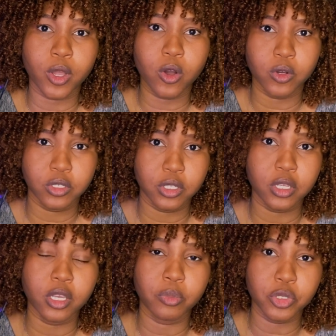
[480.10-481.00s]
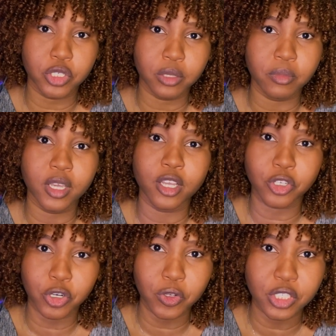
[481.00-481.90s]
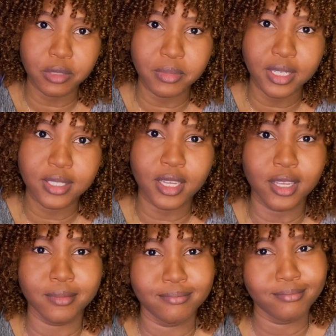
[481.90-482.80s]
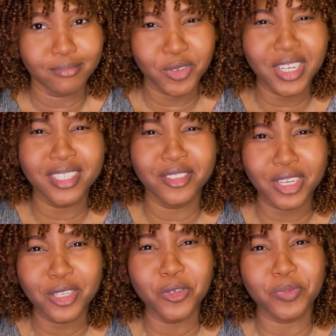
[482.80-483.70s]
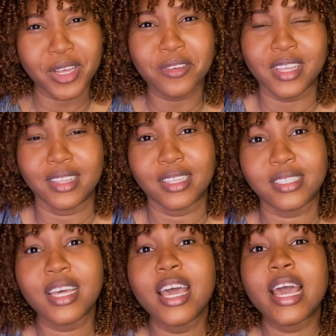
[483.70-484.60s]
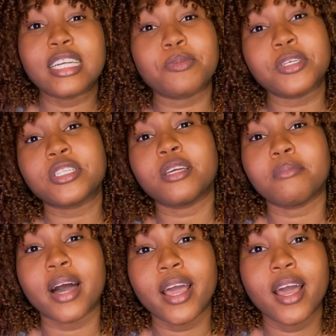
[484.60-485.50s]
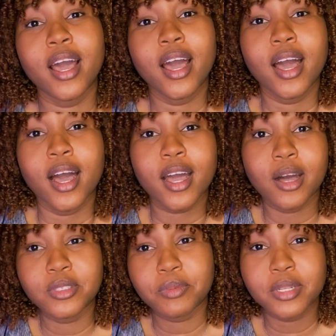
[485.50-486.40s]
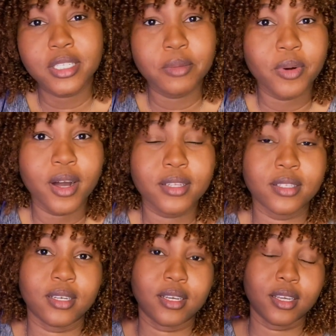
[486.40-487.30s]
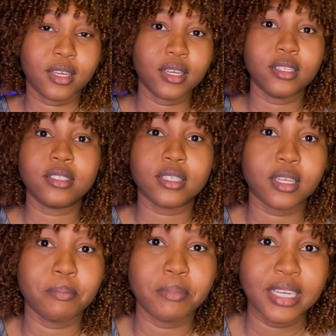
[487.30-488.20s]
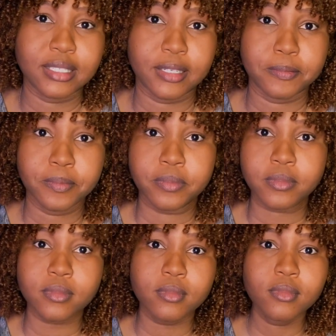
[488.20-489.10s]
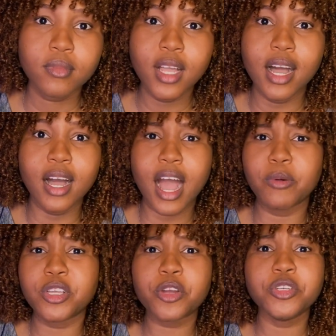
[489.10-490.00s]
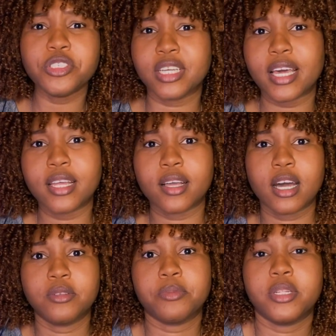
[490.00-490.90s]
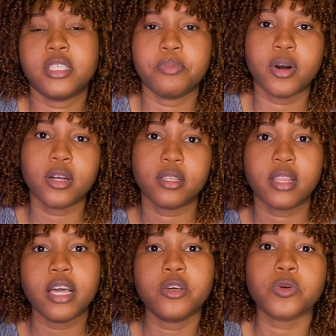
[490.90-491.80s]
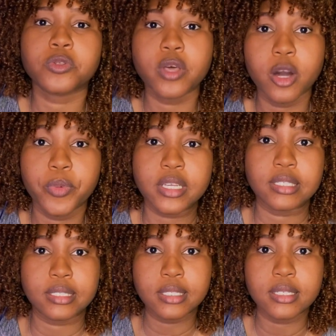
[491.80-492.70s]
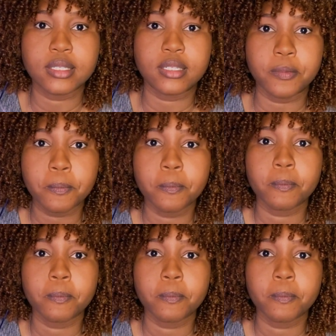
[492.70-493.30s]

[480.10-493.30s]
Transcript: constantly pushing me, encouraging me, saying, Praise, you can do better than this. Especially my accountability partner, he did amazing. I would encourage you to get an accountability partner. That could also help with consistency.